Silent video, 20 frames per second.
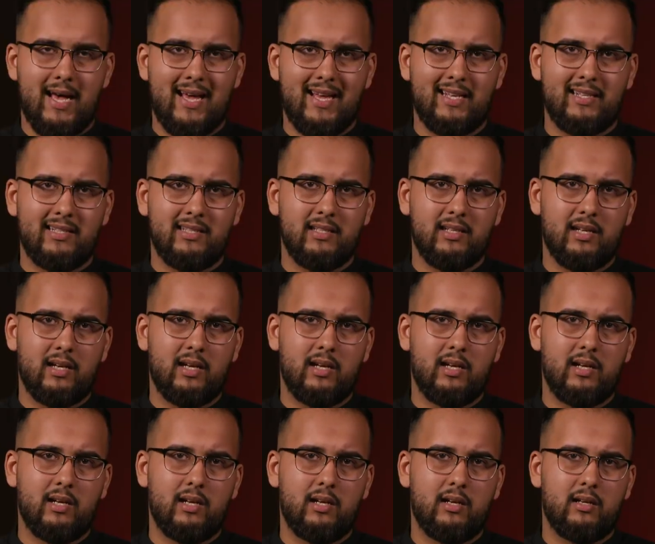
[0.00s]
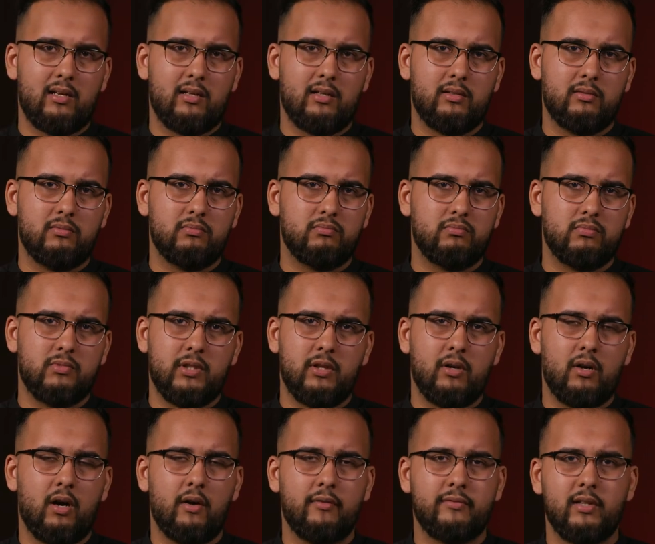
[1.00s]
and you
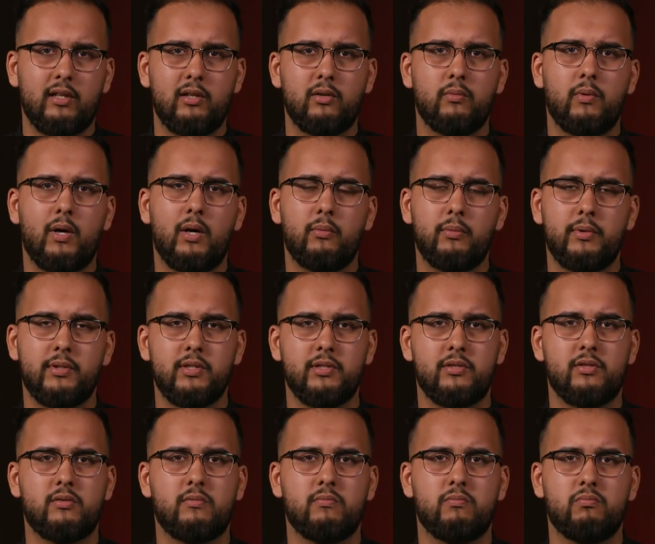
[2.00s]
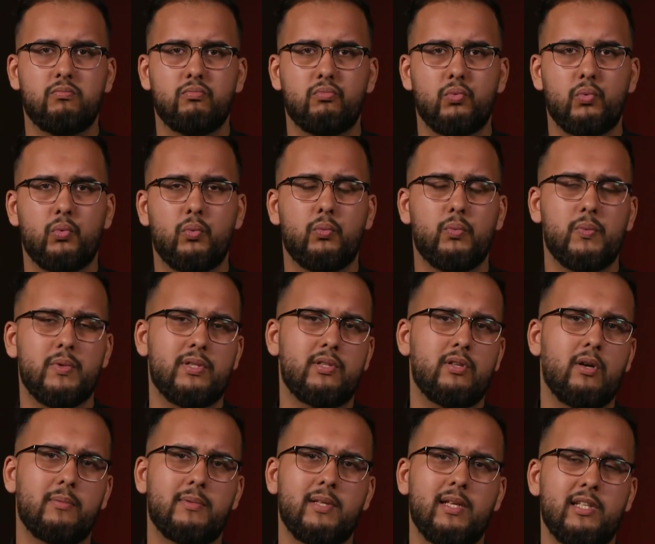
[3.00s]
know, after a little while, we just we
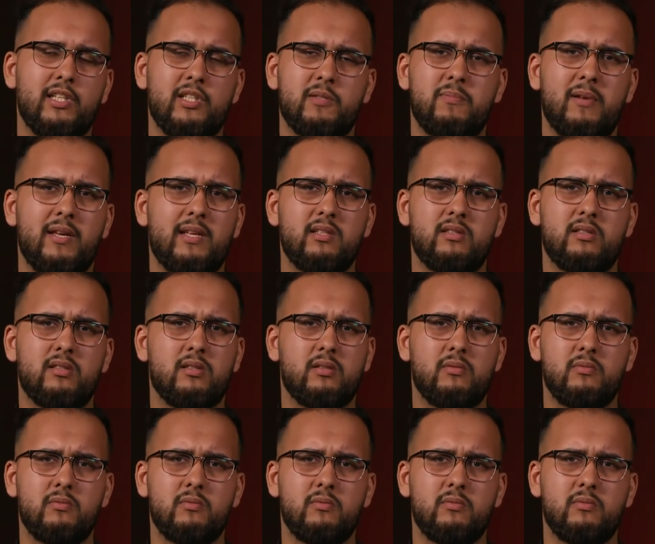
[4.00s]
stopped at this place.